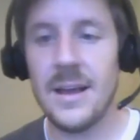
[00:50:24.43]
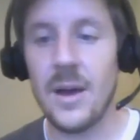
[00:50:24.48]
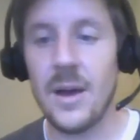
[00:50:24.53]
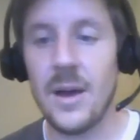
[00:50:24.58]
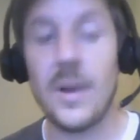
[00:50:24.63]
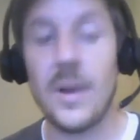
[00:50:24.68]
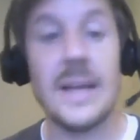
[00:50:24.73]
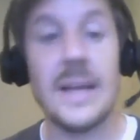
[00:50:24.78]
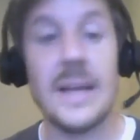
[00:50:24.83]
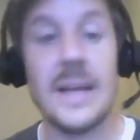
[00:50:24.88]

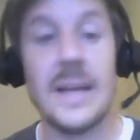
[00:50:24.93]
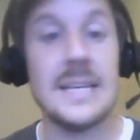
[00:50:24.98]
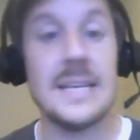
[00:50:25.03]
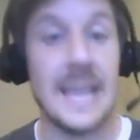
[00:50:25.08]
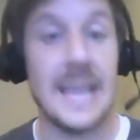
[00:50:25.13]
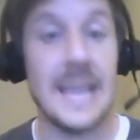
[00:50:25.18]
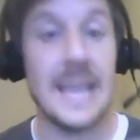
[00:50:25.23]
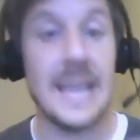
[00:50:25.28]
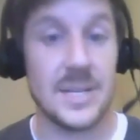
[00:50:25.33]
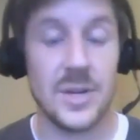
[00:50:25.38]
Okay.
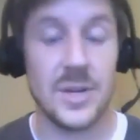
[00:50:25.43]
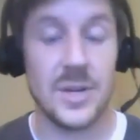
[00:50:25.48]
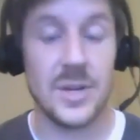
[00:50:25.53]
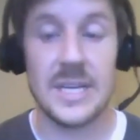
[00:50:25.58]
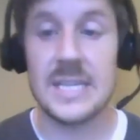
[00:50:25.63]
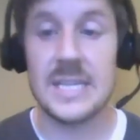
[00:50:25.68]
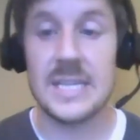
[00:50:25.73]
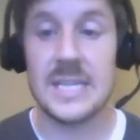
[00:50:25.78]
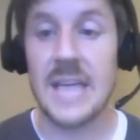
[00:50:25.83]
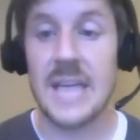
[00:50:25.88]
Yes, you
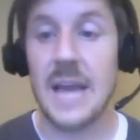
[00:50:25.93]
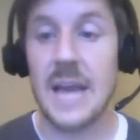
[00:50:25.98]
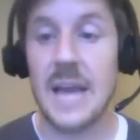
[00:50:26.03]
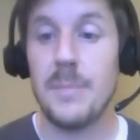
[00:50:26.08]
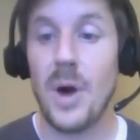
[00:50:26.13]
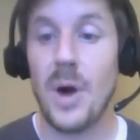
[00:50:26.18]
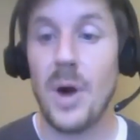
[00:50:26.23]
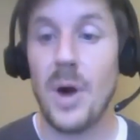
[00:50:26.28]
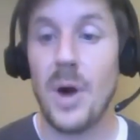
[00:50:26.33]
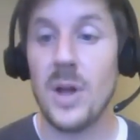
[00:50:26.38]
can
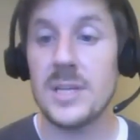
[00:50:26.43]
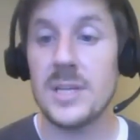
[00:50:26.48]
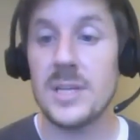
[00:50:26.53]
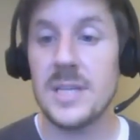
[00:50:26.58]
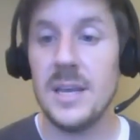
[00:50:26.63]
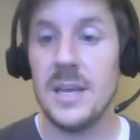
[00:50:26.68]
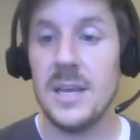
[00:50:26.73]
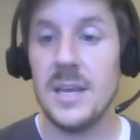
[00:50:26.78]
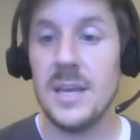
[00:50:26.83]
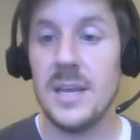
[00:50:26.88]
design
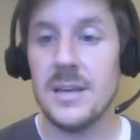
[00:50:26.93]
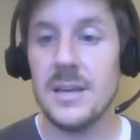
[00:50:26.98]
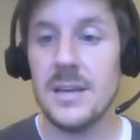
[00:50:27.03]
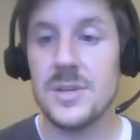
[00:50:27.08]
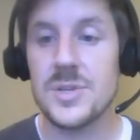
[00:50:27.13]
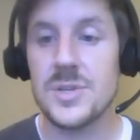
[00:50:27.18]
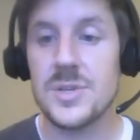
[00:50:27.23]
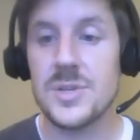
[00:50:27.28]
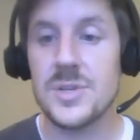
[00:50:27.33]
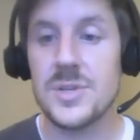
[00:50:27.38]
policy,
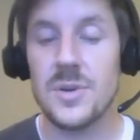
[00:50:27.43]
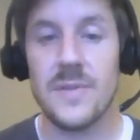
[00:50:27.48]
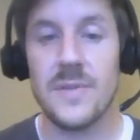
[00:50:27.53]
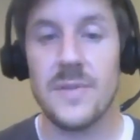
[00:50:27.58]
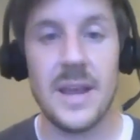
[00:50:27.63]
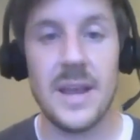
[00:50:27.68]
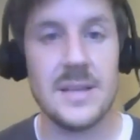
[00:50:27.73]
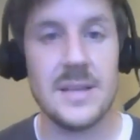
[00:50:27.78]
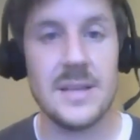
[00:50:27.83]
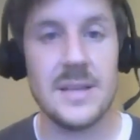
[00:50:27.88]

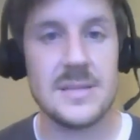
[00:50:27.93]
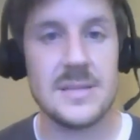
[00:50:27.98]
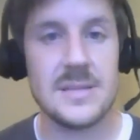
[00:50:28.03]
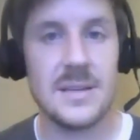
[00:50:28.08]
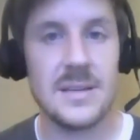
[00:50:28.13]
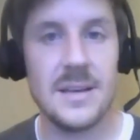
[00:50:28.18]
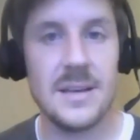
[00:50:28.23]
surveys,